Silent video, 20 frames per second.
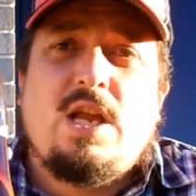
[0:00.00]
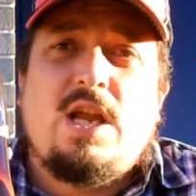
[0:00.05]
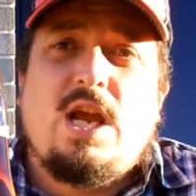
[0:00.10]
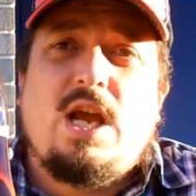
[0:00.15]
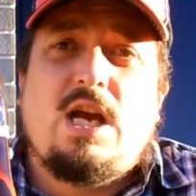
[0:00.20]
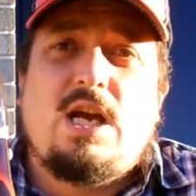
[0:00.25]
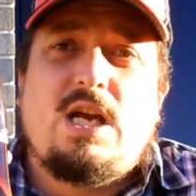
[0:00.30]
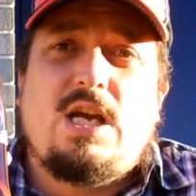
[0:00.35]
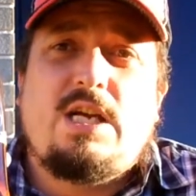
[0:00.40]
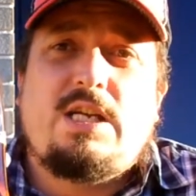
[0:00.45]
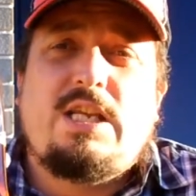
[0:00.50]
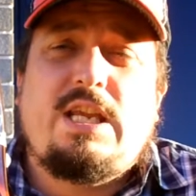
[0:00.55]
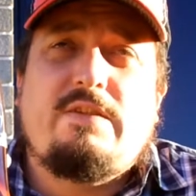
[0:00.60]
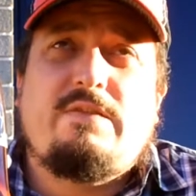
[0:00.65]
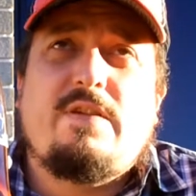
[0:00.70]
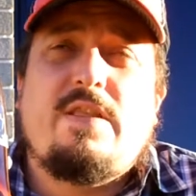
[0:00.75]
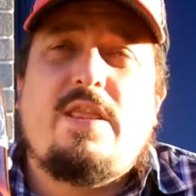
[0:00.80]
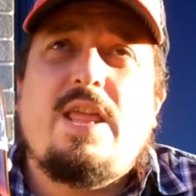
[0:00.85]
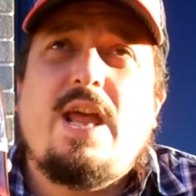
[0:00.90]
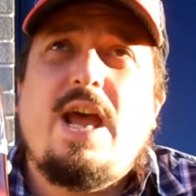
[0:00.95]
Uh,
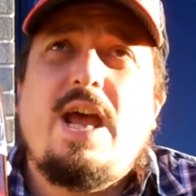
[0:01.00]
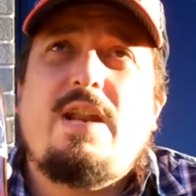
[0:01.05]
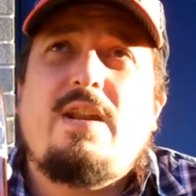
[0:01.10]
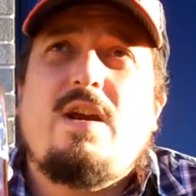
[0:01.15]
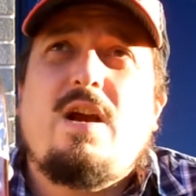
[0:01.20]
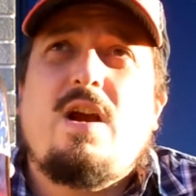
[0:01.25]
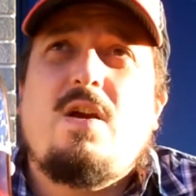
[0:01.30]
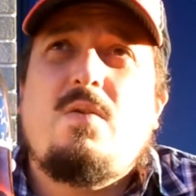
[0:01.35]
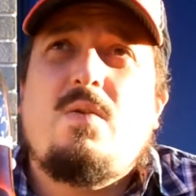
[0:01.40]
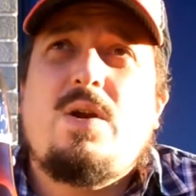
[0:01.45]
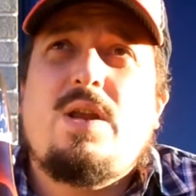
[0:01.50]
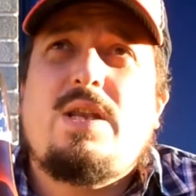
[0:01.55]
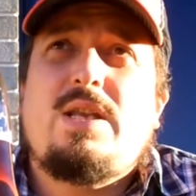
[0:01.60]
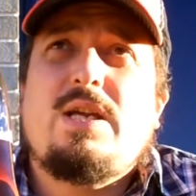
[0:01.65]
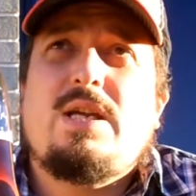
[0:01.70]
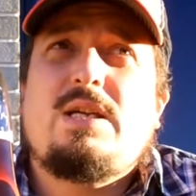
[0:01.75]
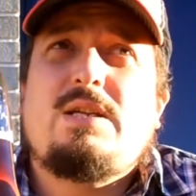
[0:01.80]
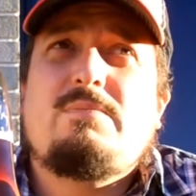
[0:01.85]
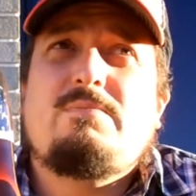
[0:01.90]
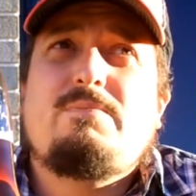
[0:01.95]
given that, I would
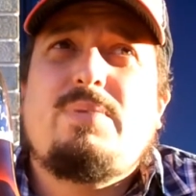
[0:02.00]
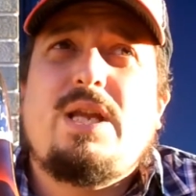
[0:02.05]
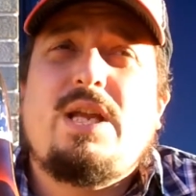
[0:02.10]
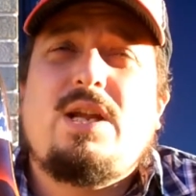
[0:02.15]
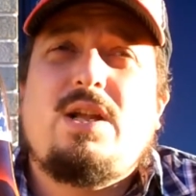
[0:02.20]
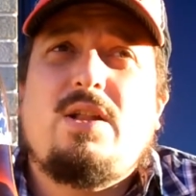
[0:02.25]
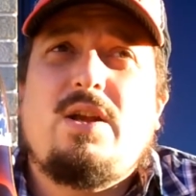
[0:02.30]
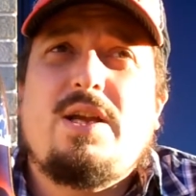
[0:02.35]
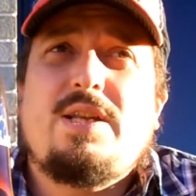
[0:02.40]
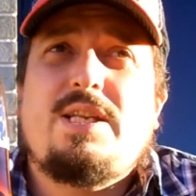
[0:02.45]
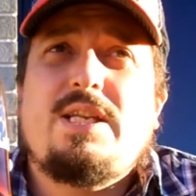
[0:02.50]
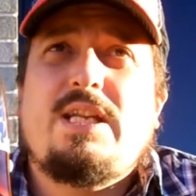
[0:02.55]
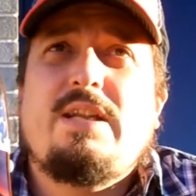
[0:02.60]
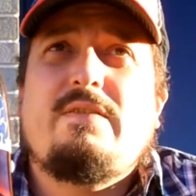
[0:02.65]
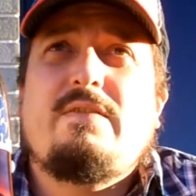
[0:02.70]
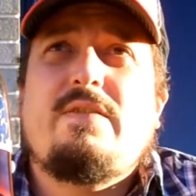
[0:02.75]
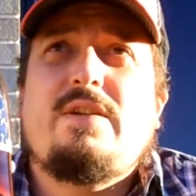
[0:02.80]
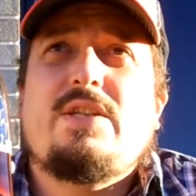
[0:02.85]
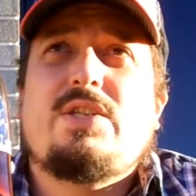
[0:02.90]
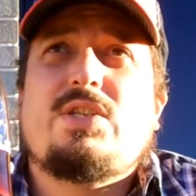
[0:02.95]
um, be inclined to
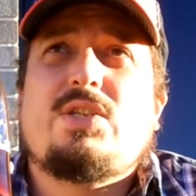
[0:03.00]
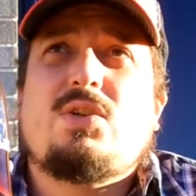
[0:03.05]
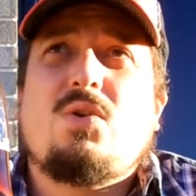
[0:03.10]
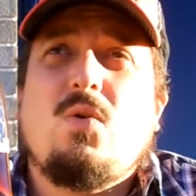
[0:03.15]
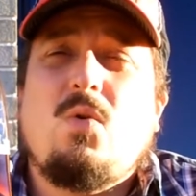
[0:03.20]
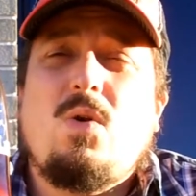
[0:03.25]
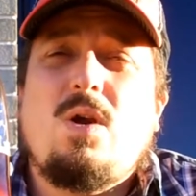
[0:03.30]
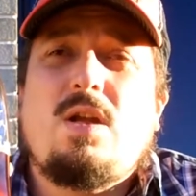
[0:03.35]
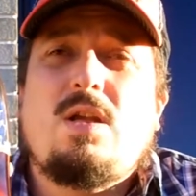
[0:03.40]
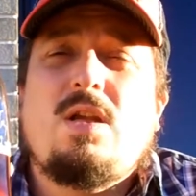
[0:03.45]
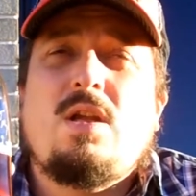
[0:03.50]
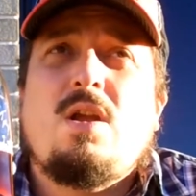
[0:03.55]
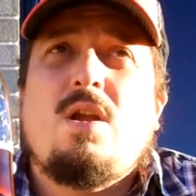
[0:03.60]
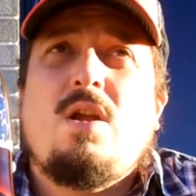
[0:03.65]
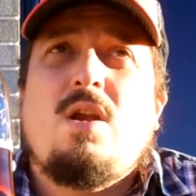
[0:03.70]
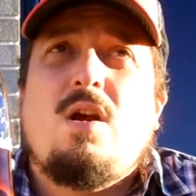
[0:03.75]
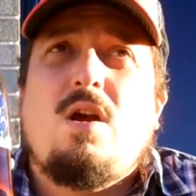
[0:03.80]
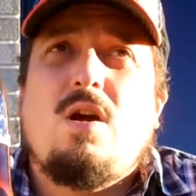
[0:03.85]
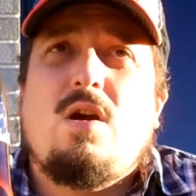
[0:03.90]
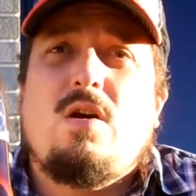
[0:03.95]
give it a score
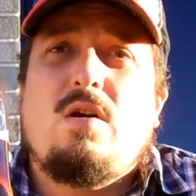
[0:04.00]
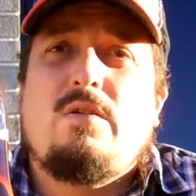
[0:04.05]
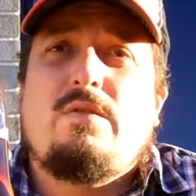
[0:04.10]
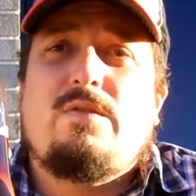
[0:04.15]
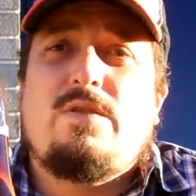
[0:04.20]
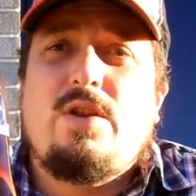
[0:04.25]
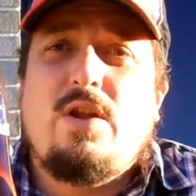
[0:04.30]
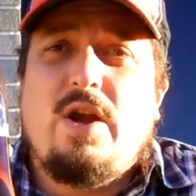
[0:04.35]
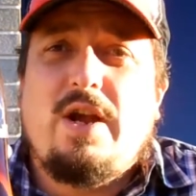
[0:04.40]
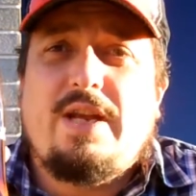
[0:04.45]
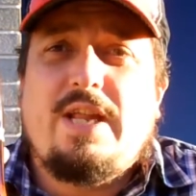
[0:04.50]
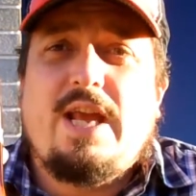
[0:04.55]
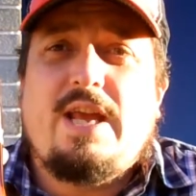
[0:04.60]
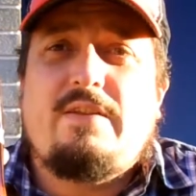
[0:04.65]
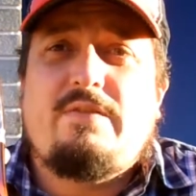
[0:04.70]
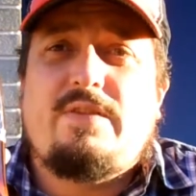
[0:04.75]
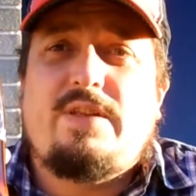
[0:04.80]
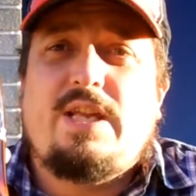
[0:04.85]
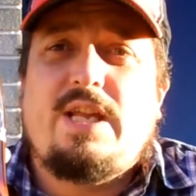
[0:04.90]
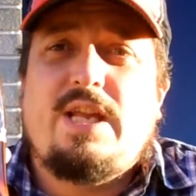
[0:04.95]
of 9 out
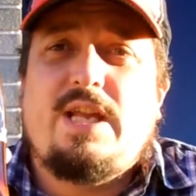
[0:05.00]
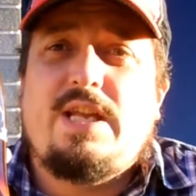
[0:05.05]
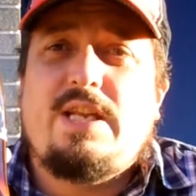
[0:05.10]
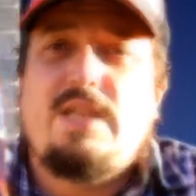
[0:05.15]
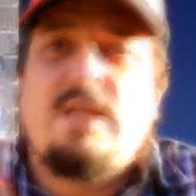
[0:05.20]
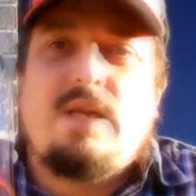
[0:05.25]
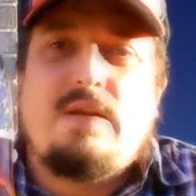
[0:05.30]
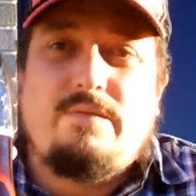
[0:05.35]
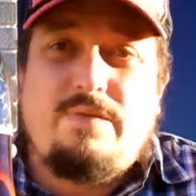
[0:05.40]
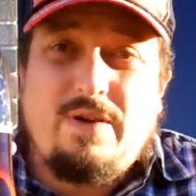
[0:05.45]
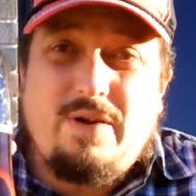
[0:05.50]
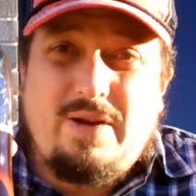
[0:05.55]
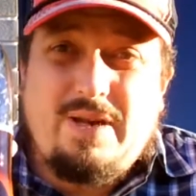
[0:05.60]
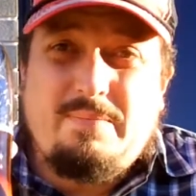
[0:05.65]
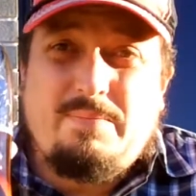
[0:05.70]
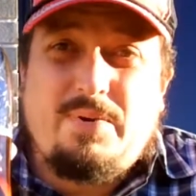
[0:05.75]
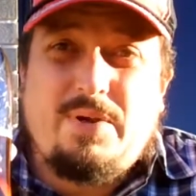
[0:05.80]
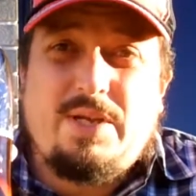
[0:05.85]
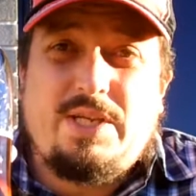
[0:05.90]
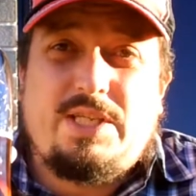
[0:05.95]
of 10. I'm very
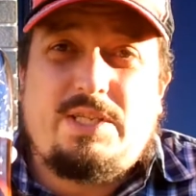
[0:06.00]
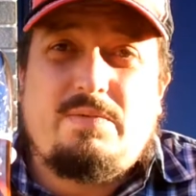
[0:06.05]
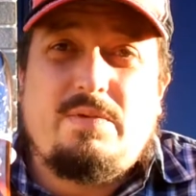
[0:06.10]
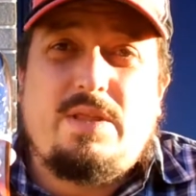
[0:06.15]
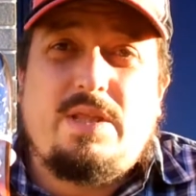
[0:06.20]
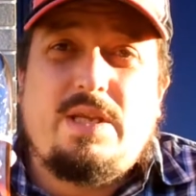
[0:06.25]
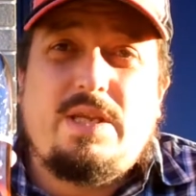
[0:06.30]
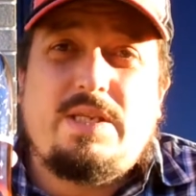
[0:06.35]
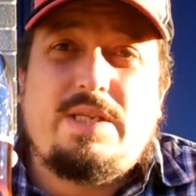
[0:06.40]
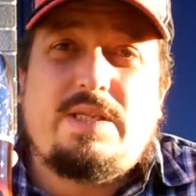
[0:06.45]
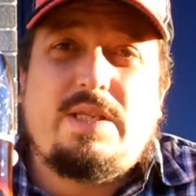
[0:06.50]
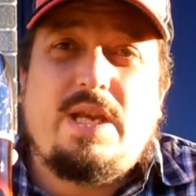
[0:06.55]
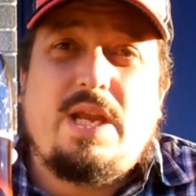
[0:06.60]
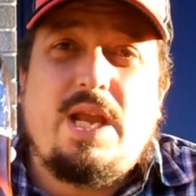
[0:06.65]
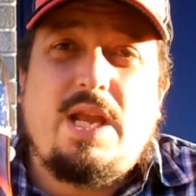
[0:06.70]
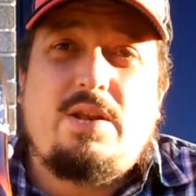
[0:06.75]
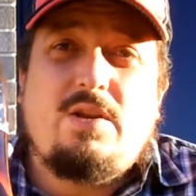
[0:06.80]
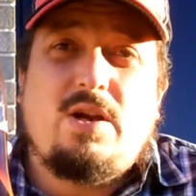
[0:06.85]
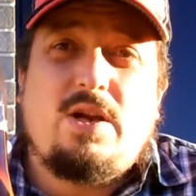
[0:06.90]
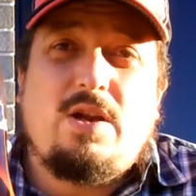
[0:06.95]
impressed with this
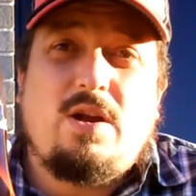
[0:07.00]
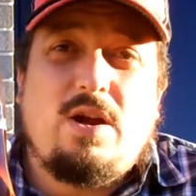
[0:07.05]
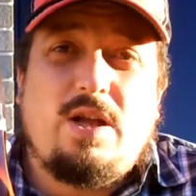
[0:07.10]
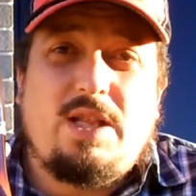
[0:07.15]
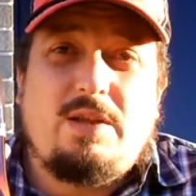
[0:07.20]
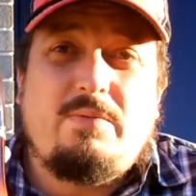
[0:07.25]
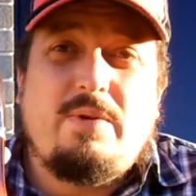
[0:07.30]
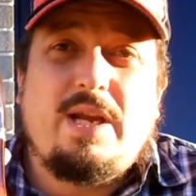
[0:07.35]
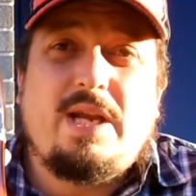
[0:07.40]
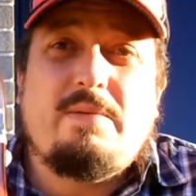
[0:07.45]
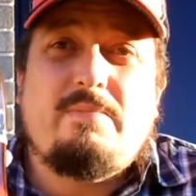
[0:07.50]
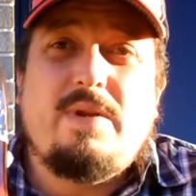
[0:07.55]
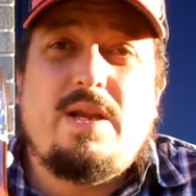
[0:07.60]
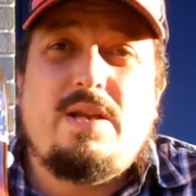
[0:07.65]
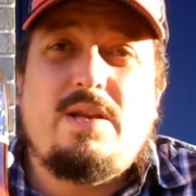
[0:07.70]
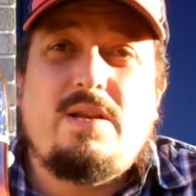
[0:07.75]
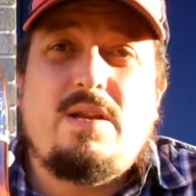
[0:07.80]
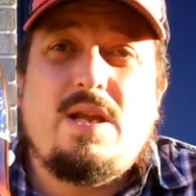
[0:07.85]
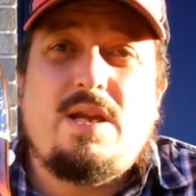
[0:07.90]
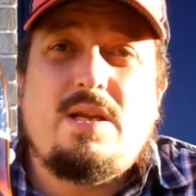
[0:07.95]
and I'd highly
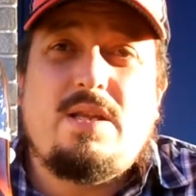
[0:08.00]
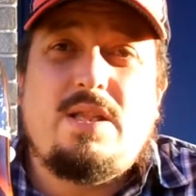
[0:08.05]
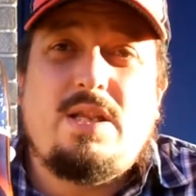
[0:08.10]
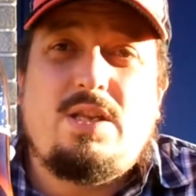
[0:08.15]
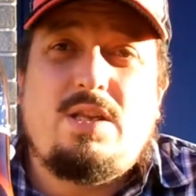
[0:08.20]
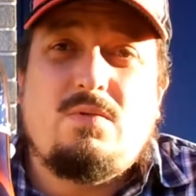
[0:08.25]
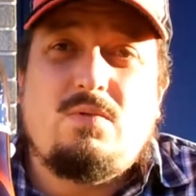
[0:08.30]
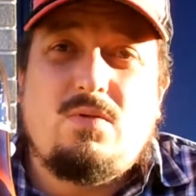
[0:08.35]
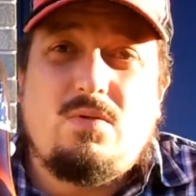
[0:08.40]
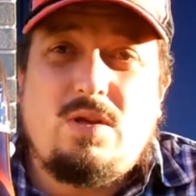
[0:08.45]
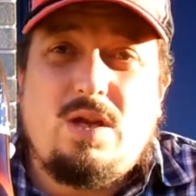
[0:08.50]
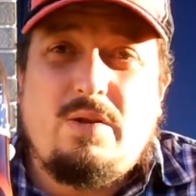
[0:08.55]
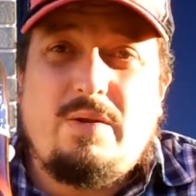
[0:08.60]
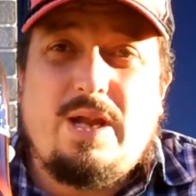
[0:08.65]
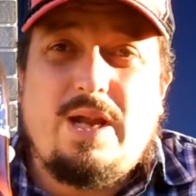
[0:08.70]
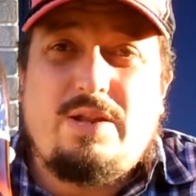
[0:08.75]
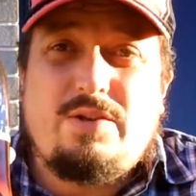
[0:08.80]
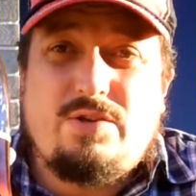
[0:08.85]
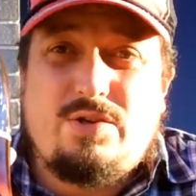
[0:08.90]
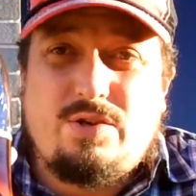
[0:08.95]
recommend uh, that you all go
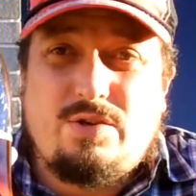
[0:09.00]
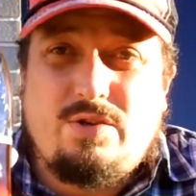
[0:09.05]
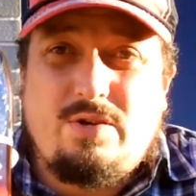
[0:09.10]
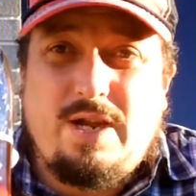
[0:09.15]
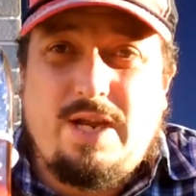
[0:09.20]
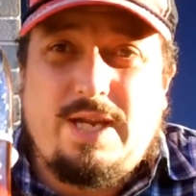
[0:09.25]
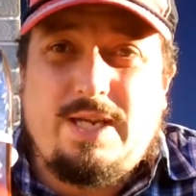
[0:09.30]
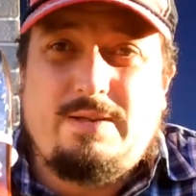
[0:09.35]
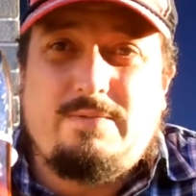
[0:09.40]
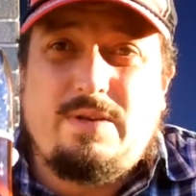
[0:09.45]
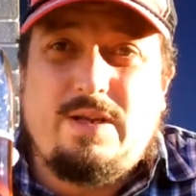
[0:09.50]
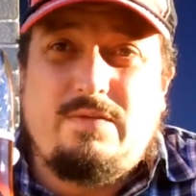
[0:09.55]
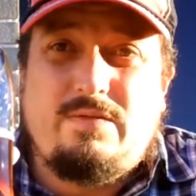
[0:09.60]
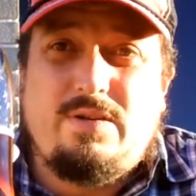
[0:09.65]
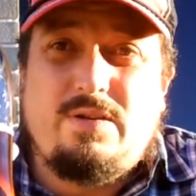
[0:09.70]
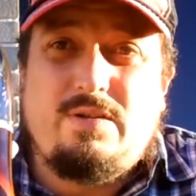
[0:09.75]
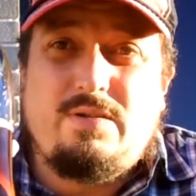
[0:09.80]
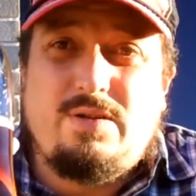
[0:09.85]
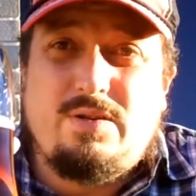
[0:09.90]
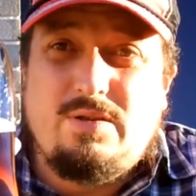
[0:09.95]
out and try it if
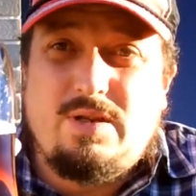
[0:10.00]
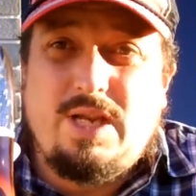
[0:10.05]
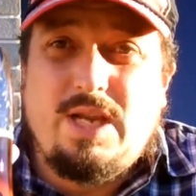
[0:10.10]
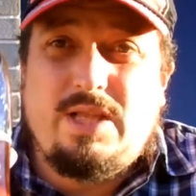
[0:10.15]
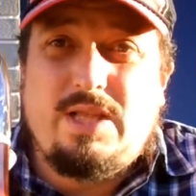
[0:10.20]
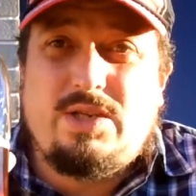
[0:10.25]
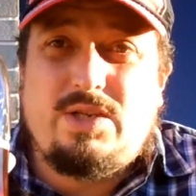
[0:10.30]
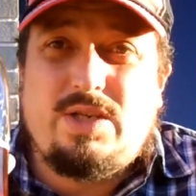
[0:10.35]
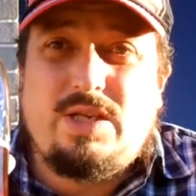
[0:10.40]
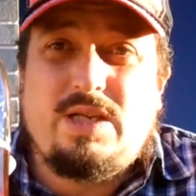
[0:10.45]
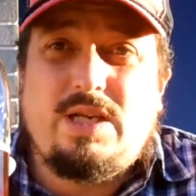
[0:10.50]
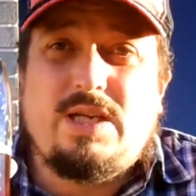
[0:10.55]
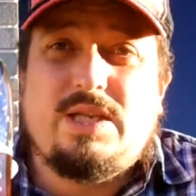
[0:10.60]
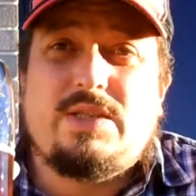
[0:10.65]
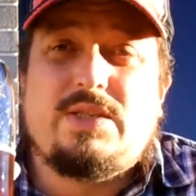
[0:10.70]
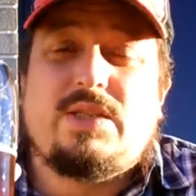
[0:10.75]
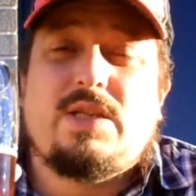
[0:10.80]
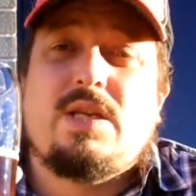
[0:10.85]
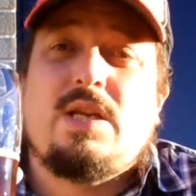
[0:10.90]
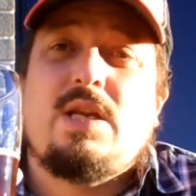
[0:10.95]
you do get the
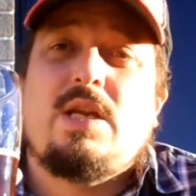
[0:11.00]
chance.